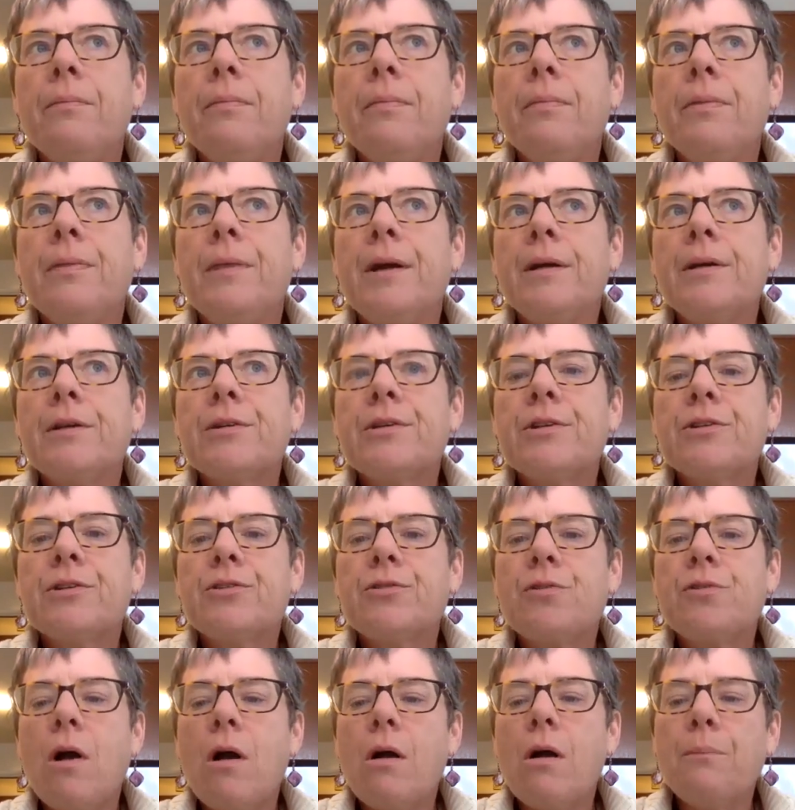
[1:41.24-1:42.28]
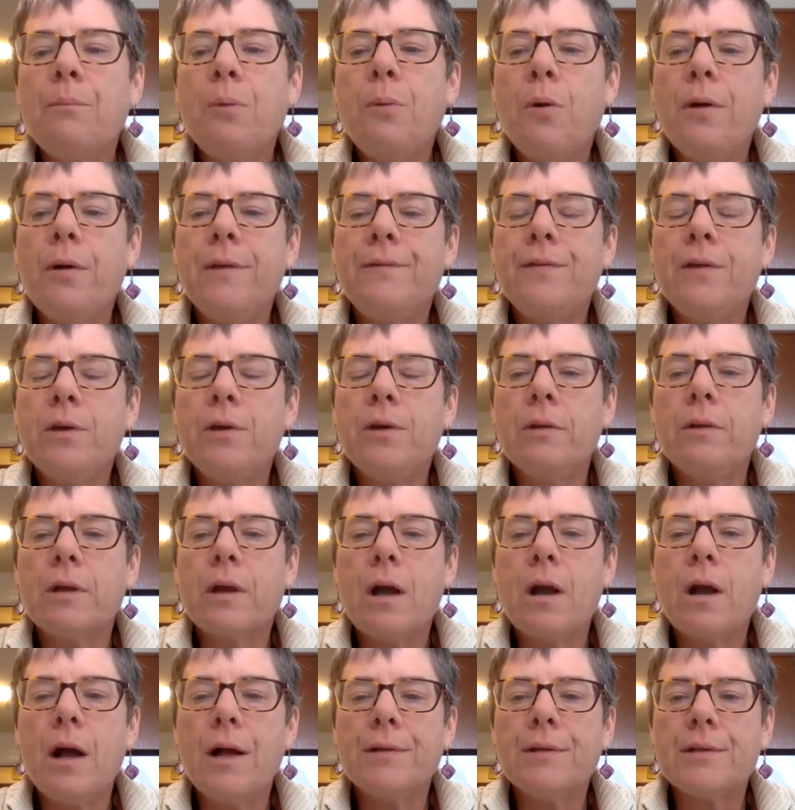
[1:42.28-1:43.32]
There's a strong point of view in the
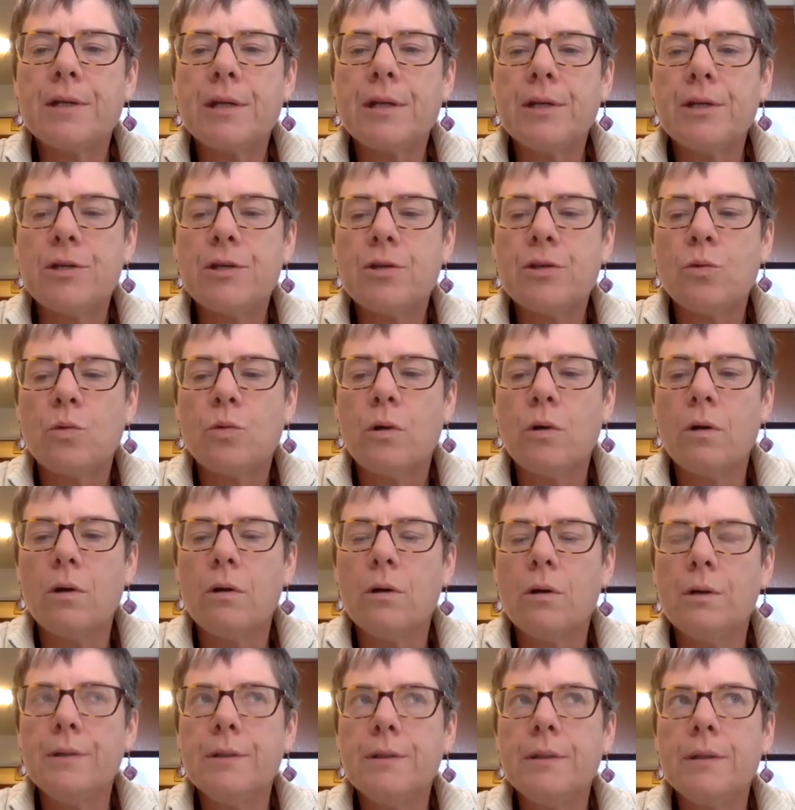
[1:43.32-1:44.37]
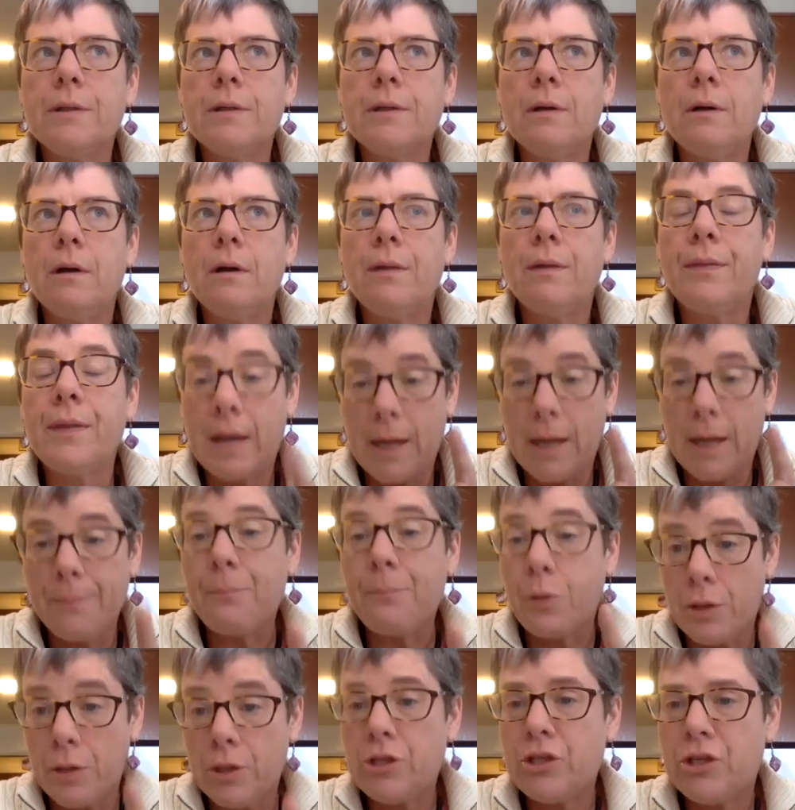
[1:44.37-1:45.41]
constellation world that I
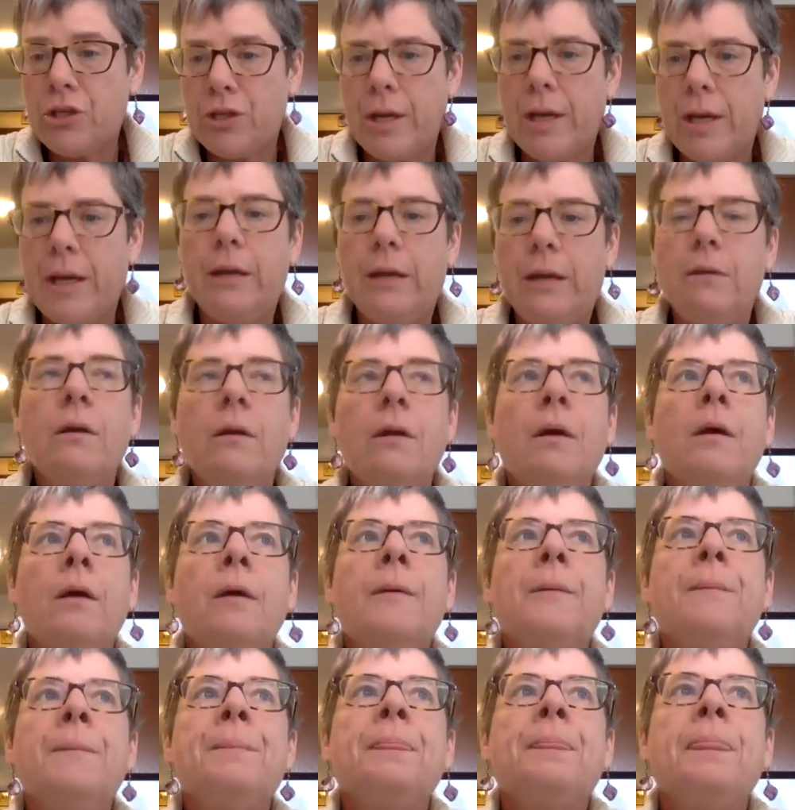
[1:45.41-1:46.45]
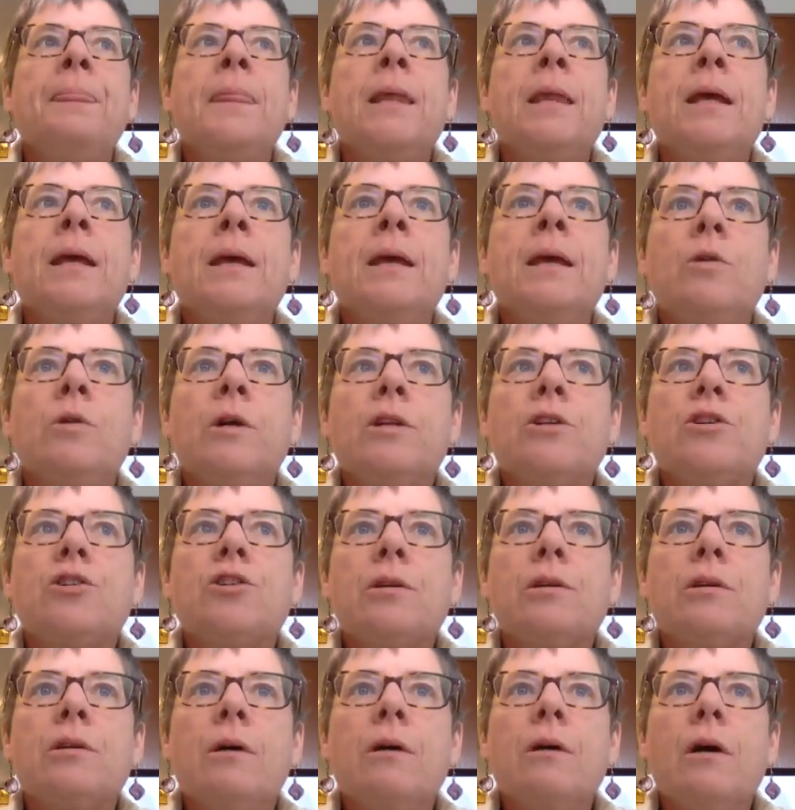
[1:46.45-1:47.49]
appreciate, in
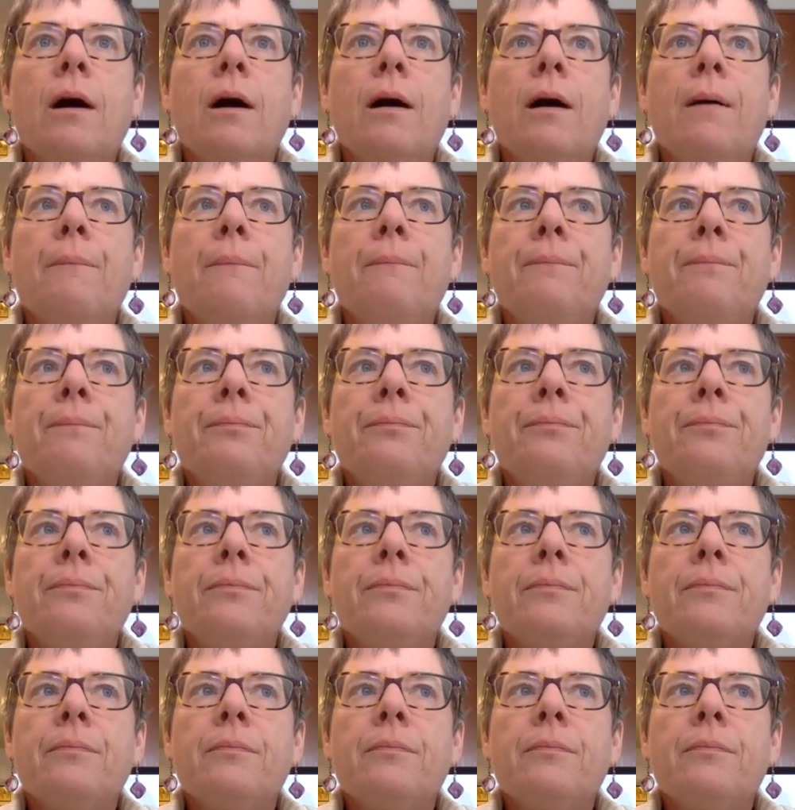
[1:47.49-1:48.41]
which there's